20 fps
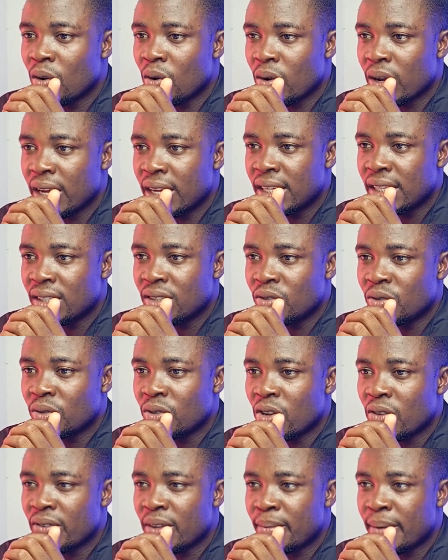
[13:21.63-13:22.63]
Okay, the
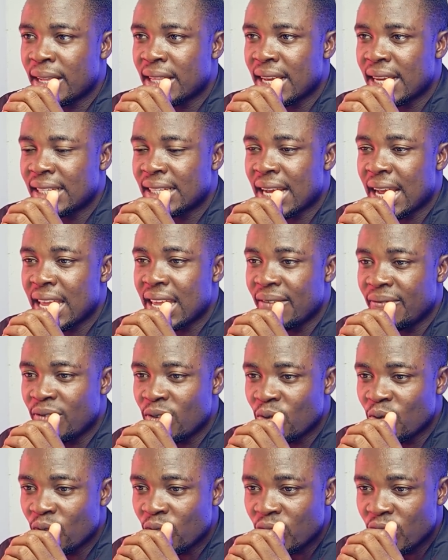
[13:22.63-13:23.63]
truth of the matter is that if
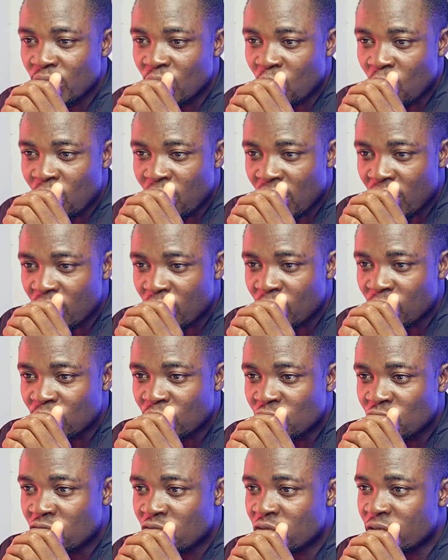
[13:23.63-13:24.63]
you know the
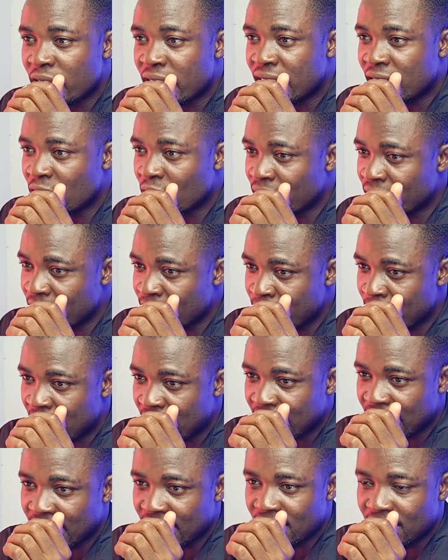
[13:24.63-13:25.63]
overall trend of the
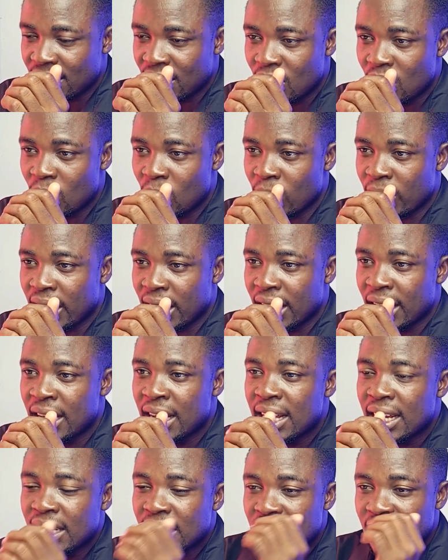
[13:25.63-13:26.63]
market, okay,
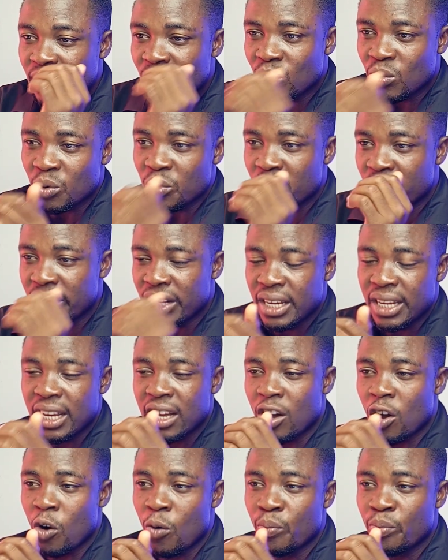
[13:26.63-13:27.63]
this will really
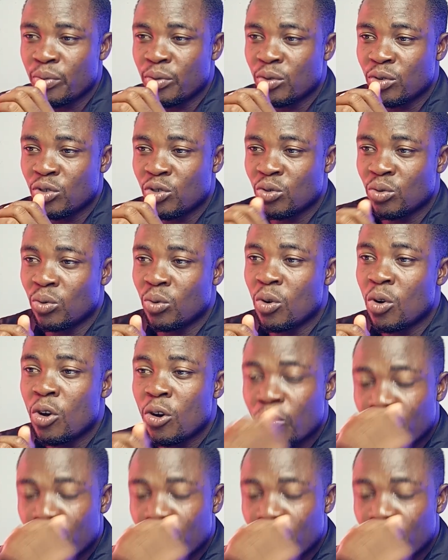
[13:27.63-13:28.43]
help you to